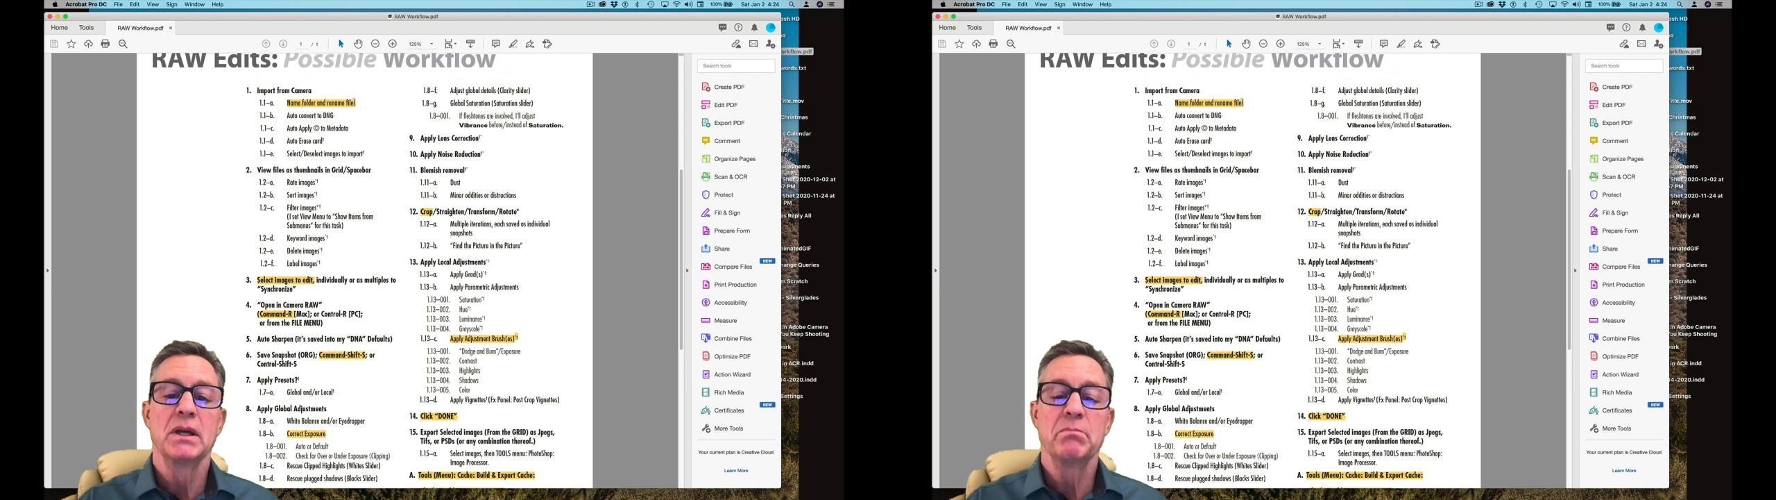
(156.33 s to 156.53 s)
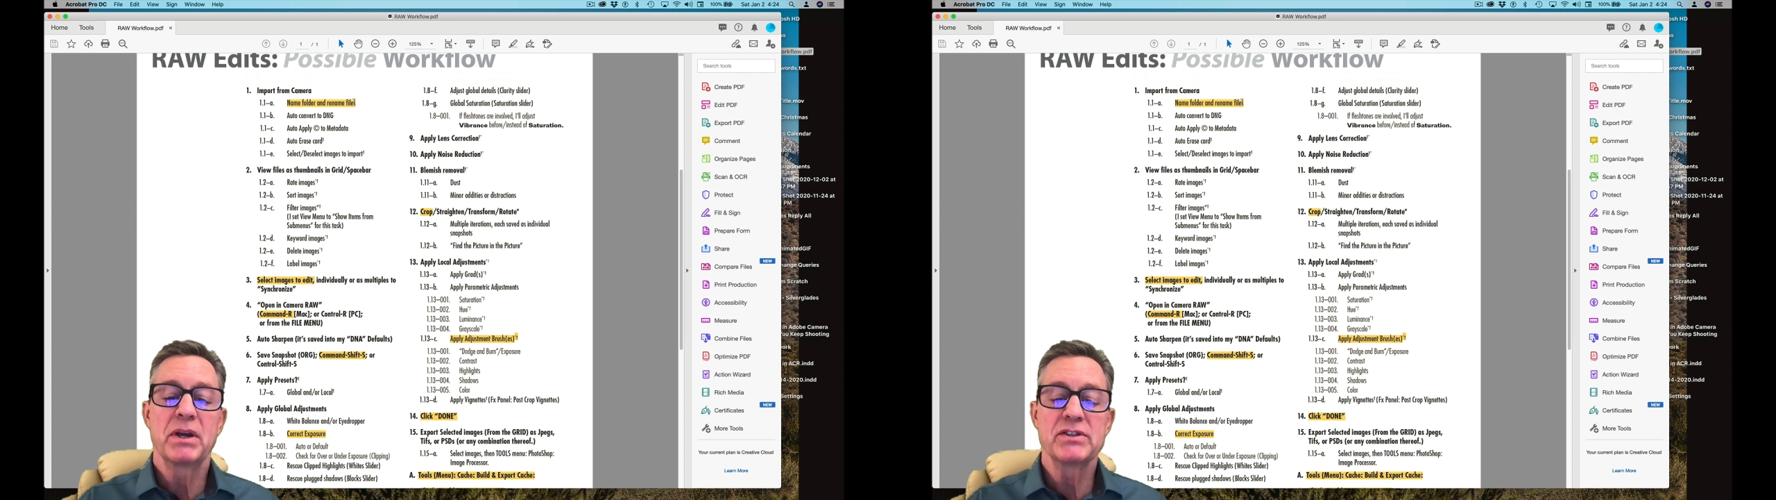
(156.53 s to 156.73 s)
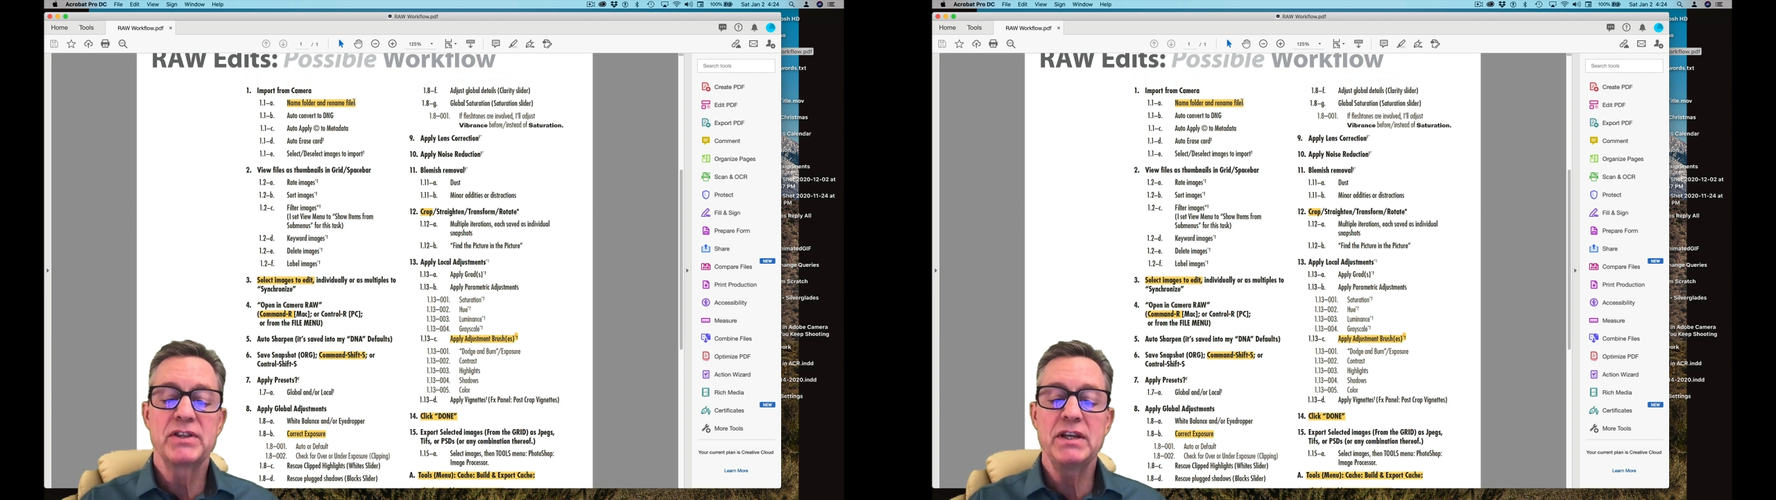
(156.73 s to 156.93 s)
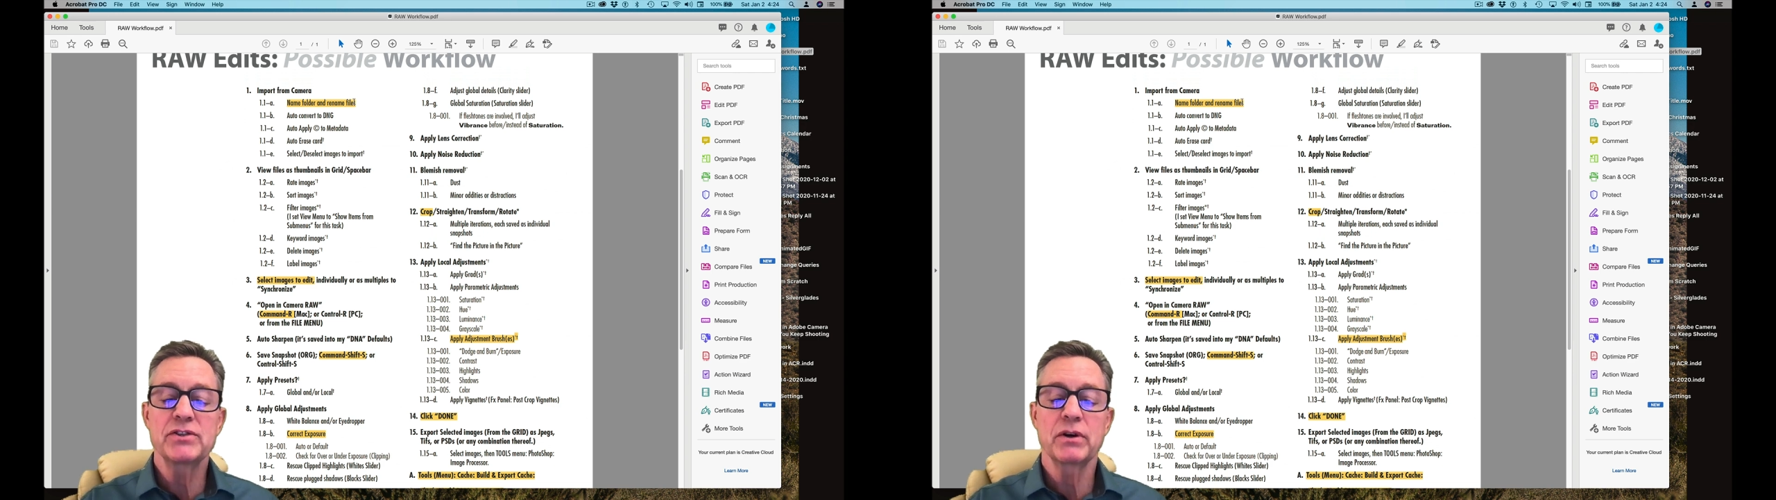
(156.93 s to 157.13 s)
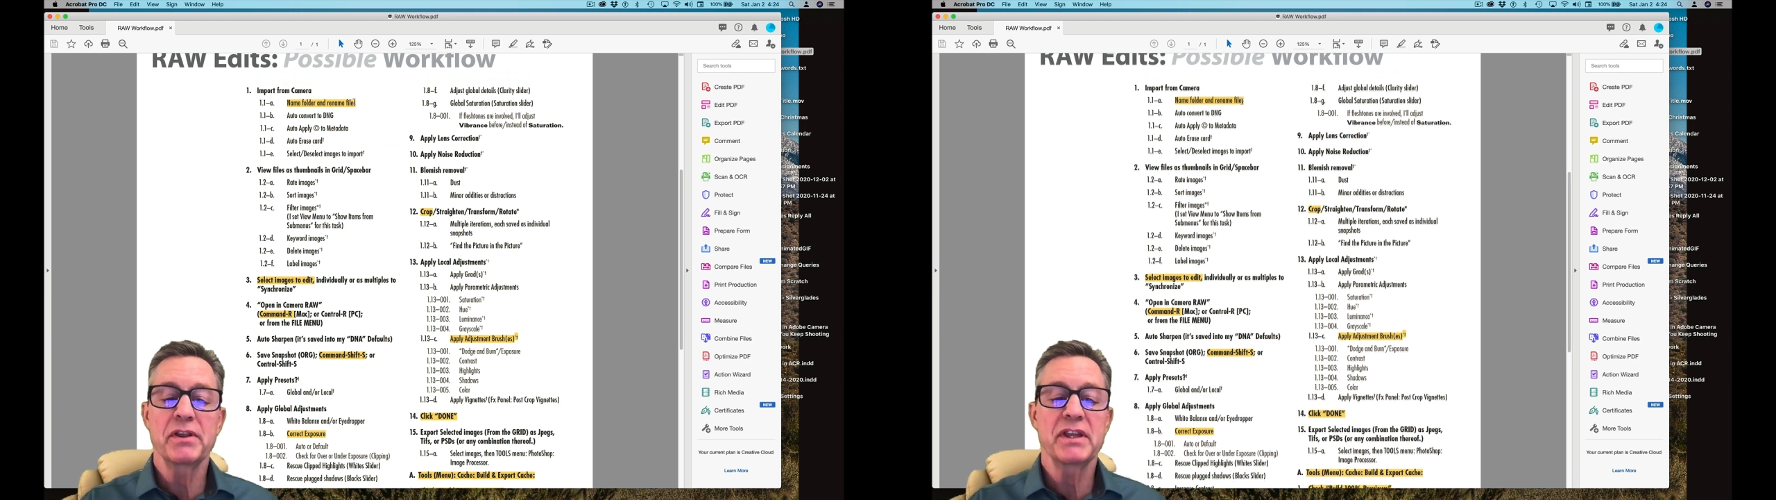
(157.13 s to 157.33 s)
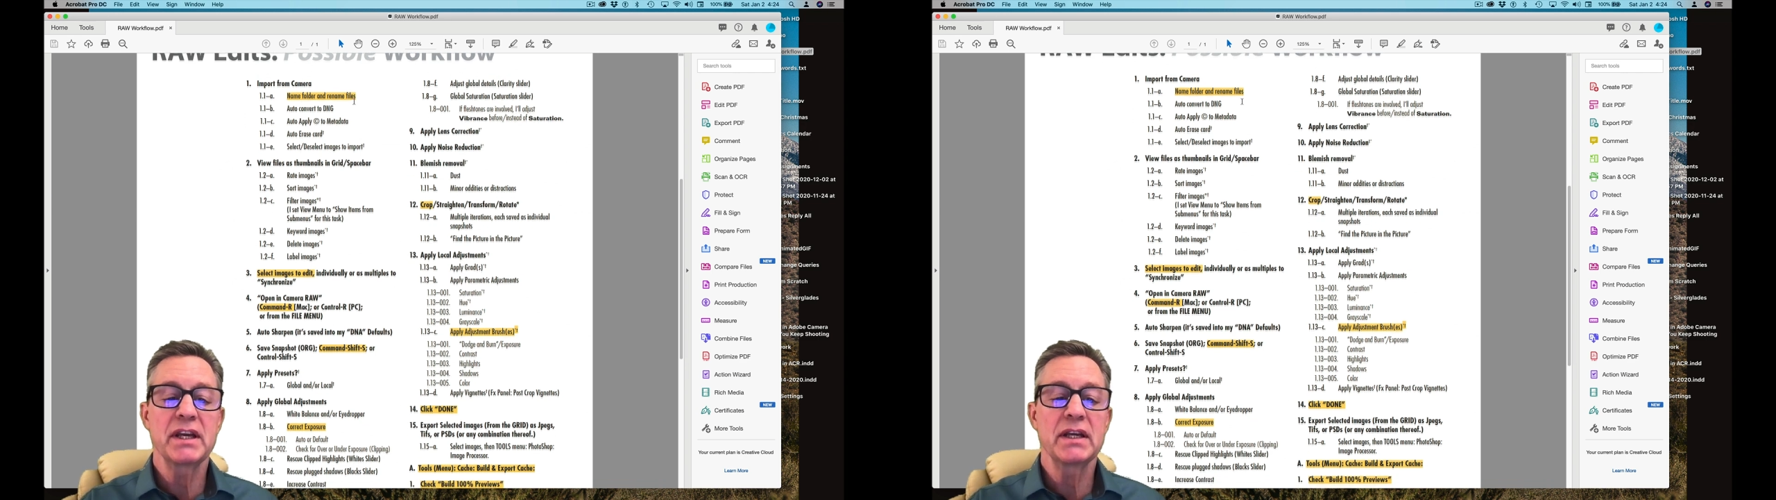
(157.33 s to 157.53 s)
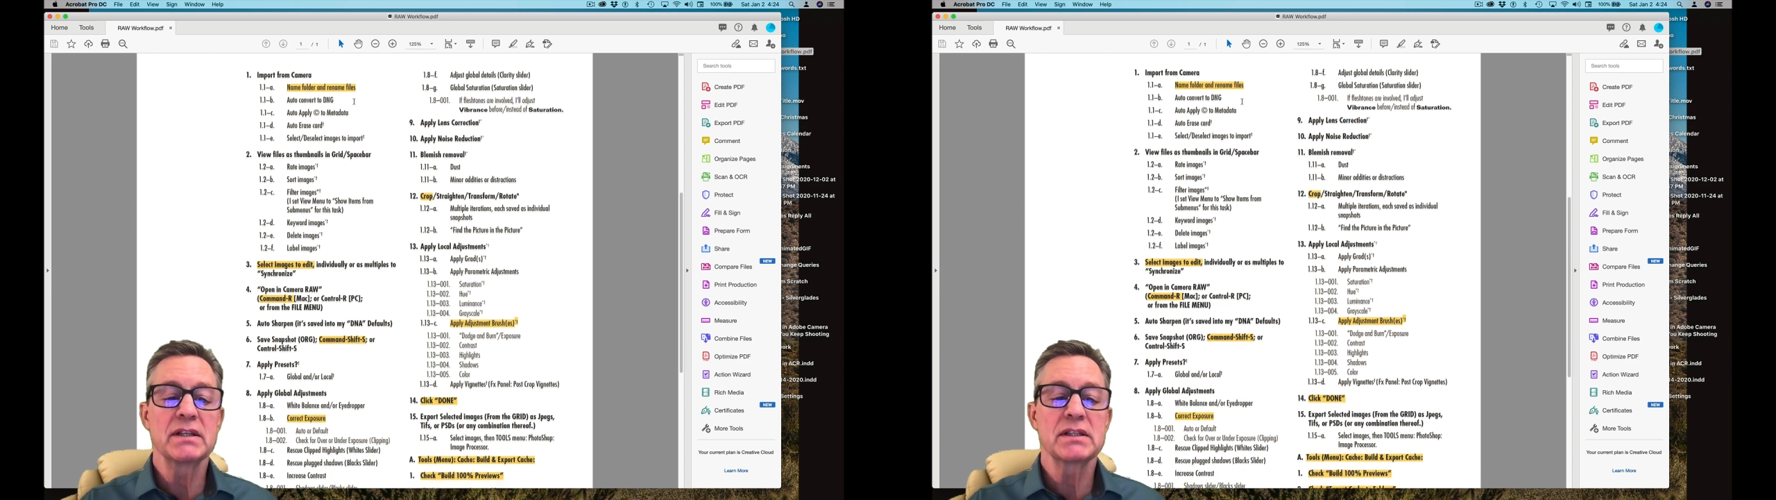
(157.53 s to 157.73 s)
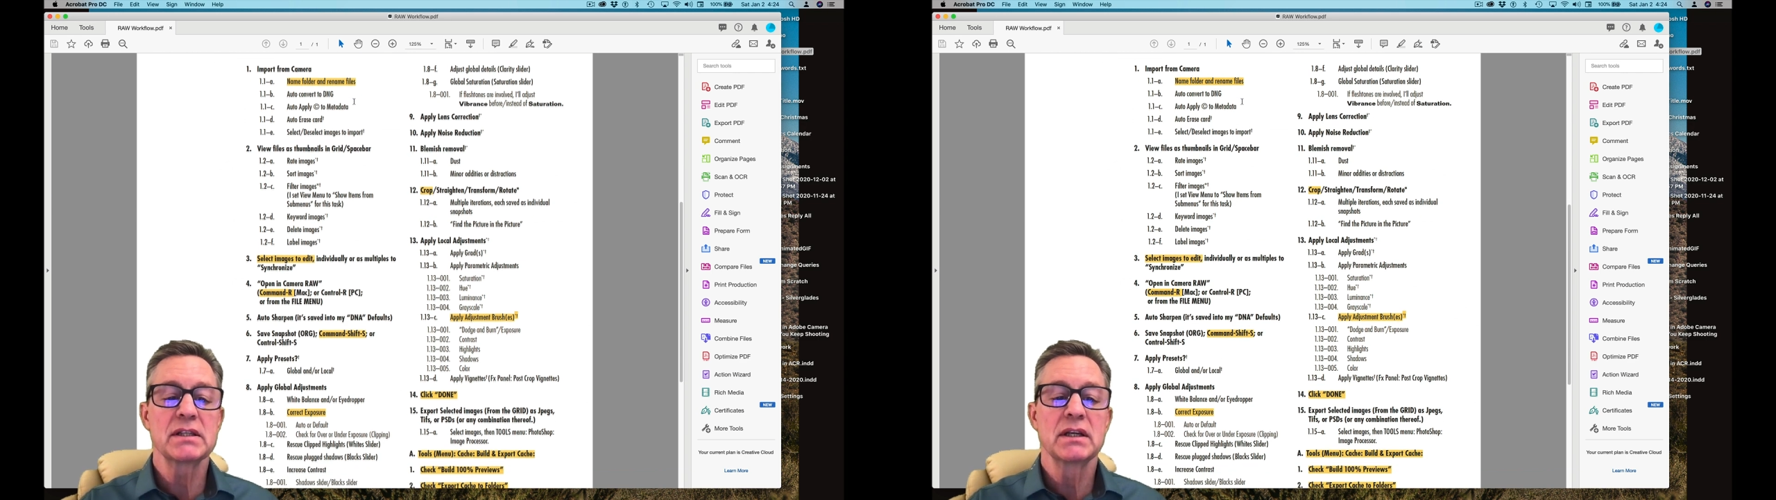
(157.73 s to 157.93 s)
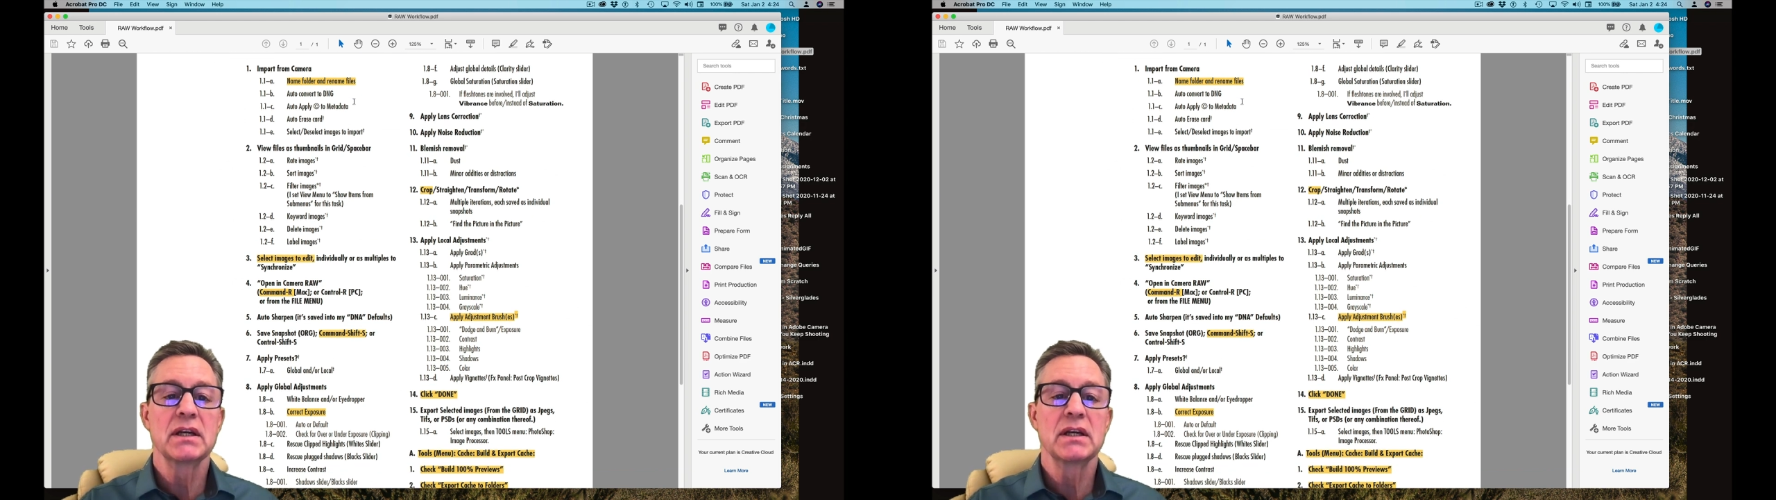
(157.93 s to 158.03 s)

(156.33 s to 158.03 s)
because these are things